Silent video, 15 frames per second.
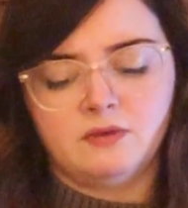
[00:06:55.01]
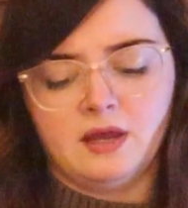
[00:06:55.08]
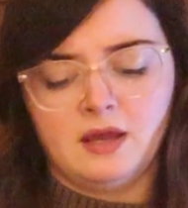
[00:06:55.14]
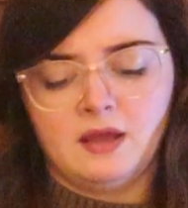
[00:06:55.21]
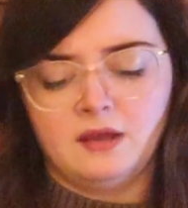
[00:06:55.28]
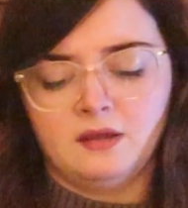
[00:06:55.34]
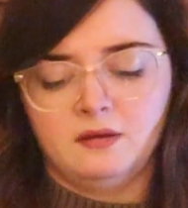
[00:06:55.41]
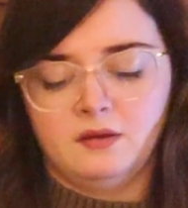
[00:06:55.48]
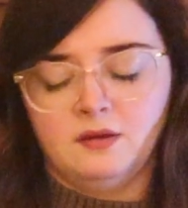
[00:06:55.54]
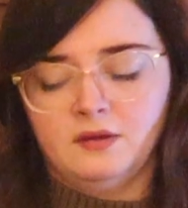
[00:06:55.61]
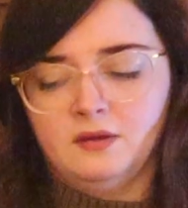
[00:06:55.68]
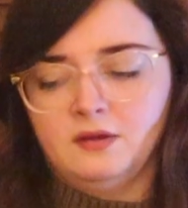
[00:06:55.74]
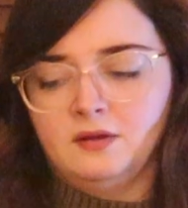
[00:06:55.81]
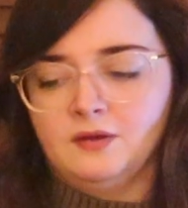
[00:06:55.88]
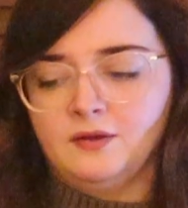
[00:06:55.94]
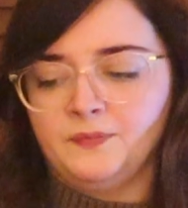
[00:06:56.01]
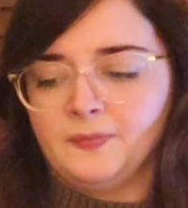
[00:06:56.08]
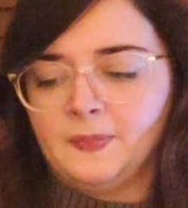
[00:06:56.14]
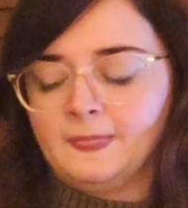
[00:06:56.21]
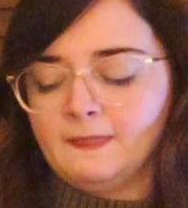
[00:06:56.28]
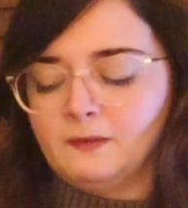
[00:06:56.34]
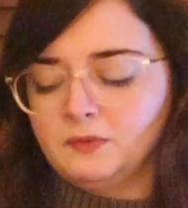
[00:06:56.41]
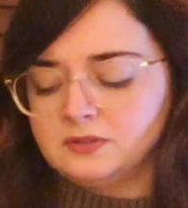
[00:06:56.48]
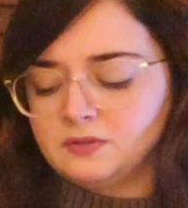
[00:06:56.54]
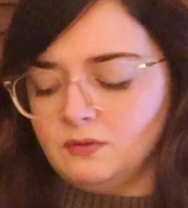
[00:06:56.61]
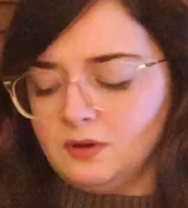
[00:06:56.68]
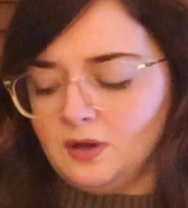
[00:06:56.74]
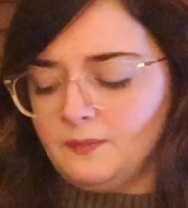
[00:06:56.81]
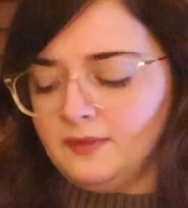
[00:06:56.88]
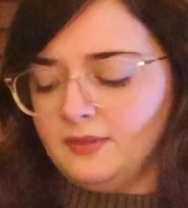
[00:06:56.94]
Okay. What's
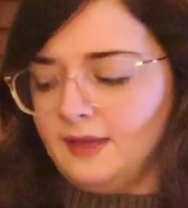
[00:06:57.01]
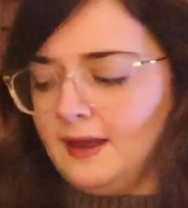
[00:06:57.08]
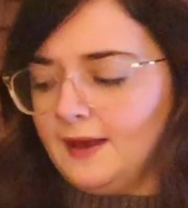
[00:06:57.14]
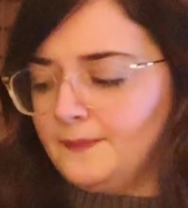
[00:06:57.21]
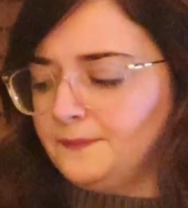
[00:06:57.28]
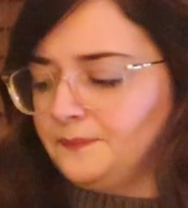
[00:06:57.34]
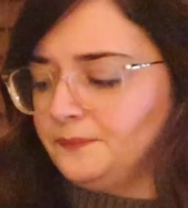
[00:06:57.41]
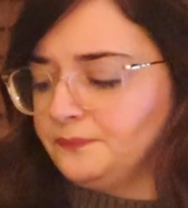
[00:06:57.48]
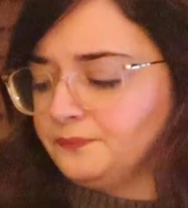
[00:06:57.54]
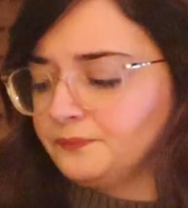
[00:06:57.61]
going on with that?